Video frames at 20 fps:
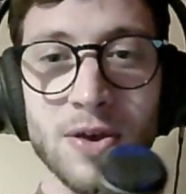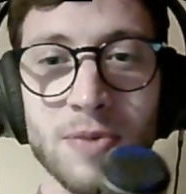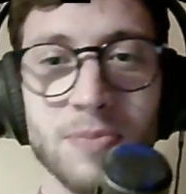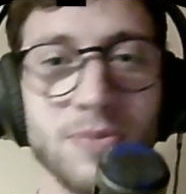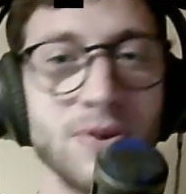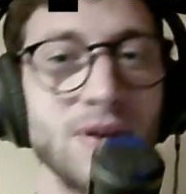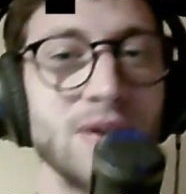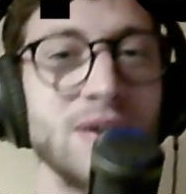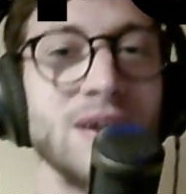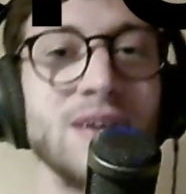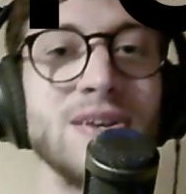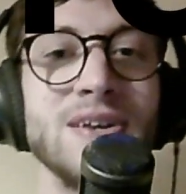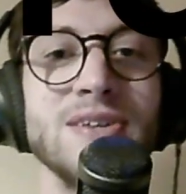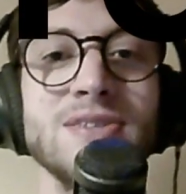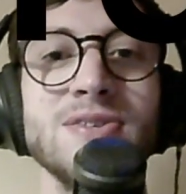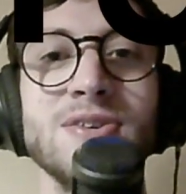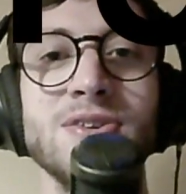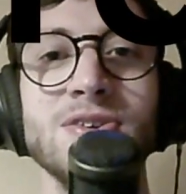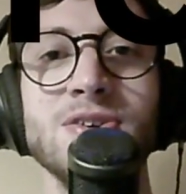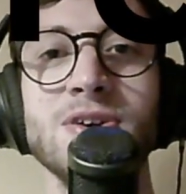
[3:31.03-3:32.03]
But again, that's
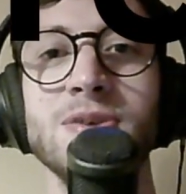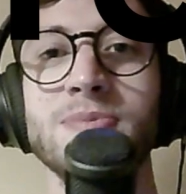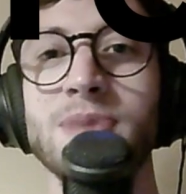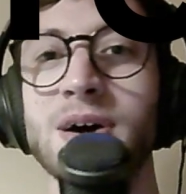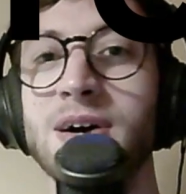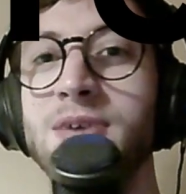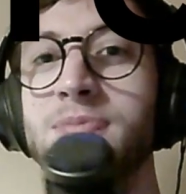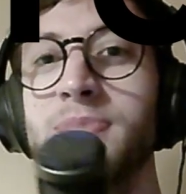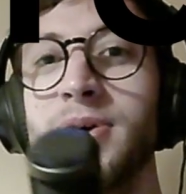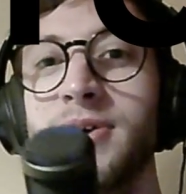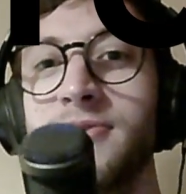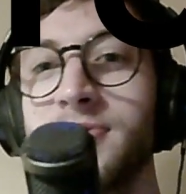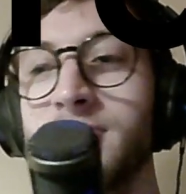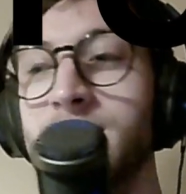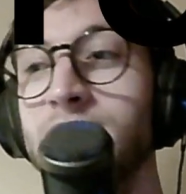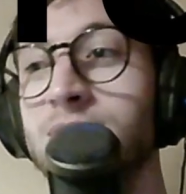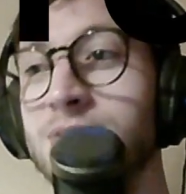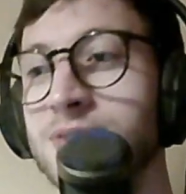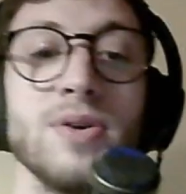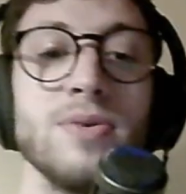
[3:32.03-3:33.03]
going to come at a bit of a
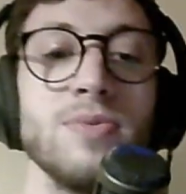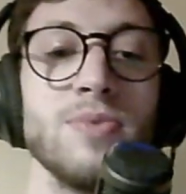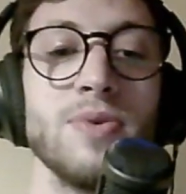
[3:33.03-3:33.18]
cost.